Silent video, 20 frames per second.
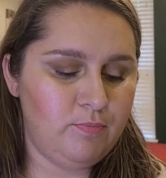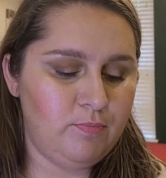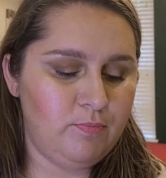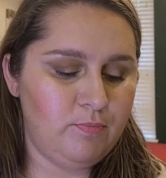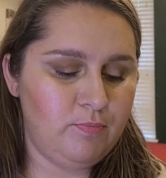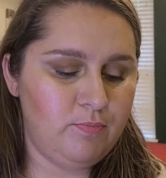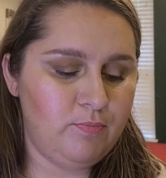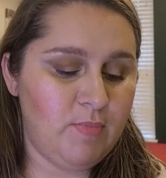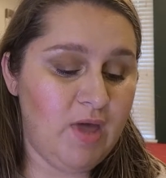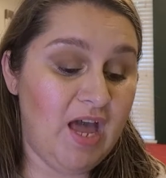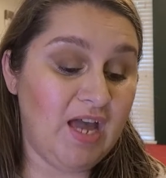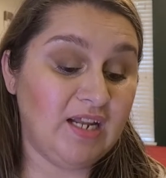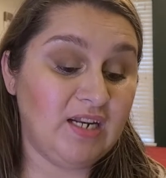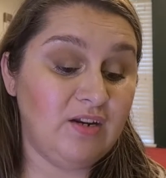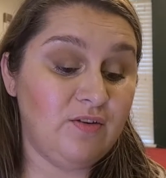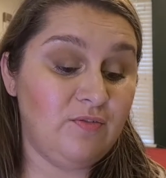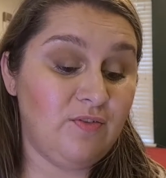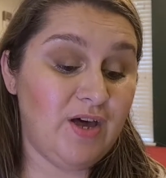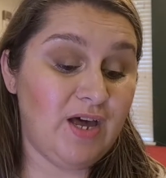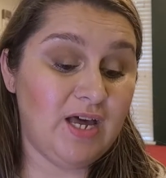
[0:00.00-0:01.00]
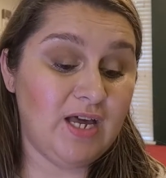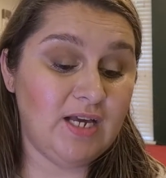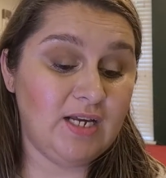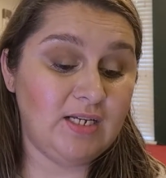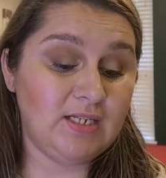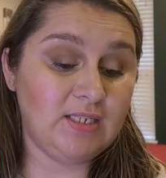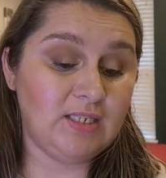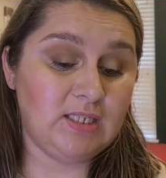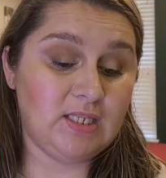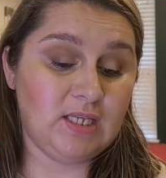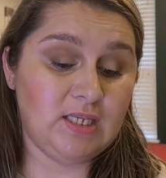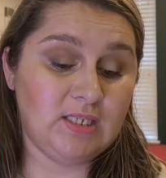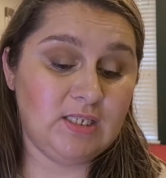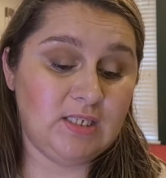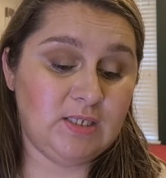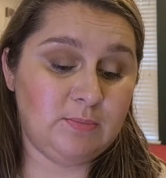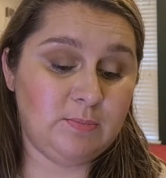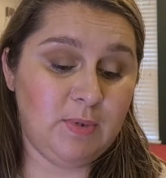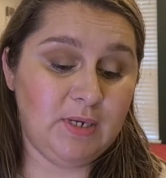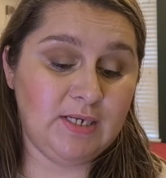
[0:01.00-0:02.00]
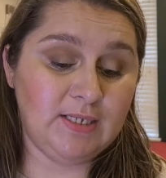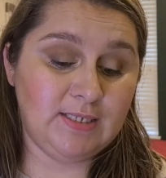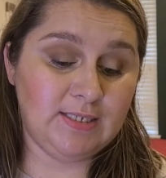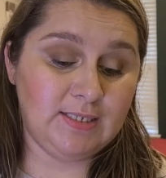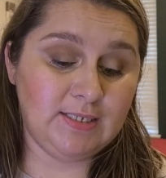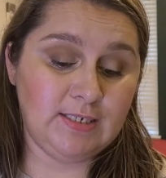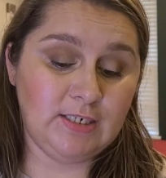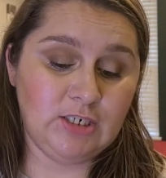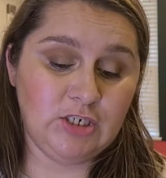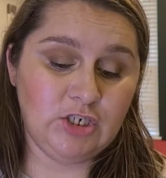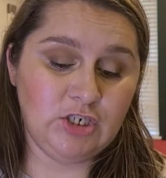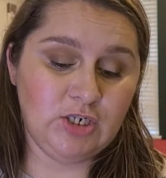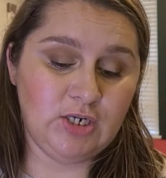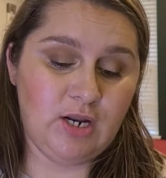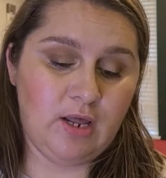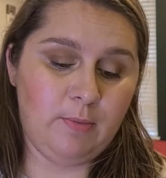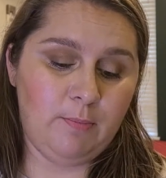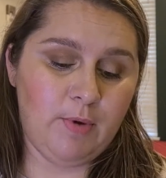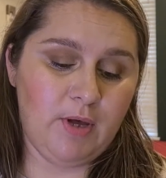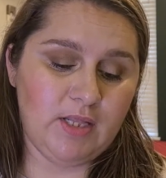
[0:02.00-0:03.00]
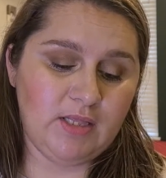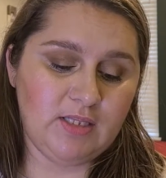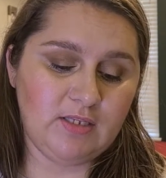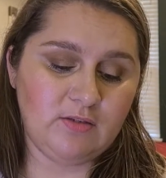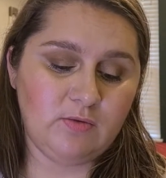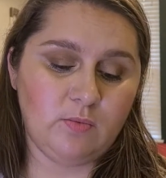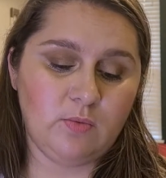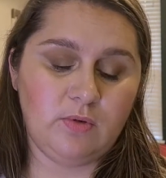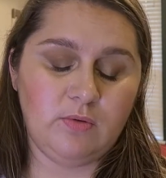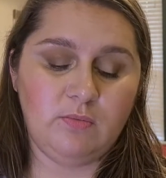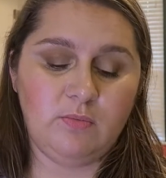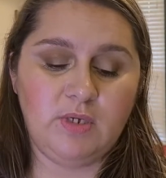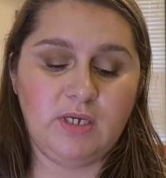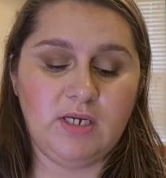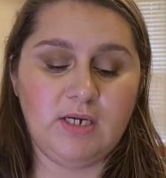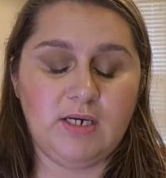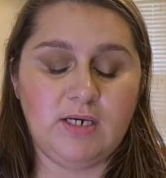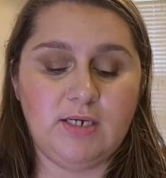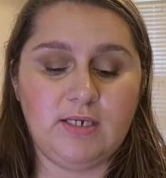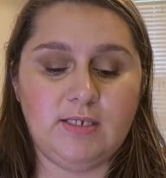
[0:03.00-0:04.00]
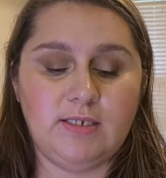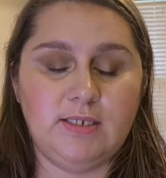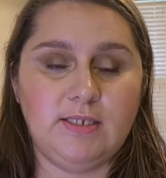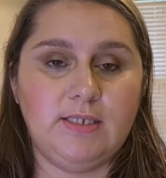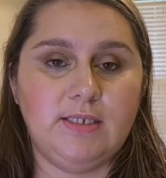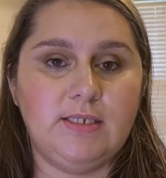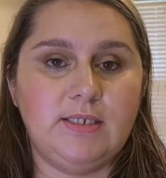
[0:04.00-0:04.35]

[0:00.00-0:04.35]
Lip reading: Magnifies Spice Edition. I bought this one because